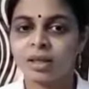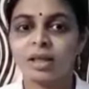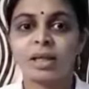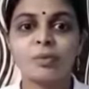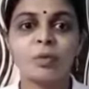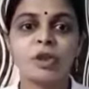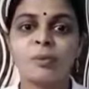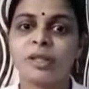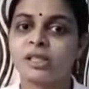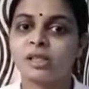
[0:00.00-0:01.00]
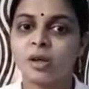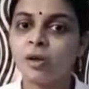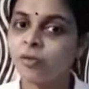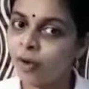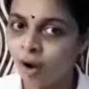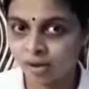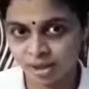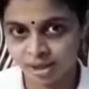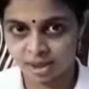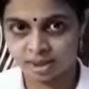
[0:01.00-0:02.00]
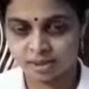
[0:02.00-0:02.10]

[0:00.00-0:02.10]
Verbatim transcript: remove the presence of oxygen.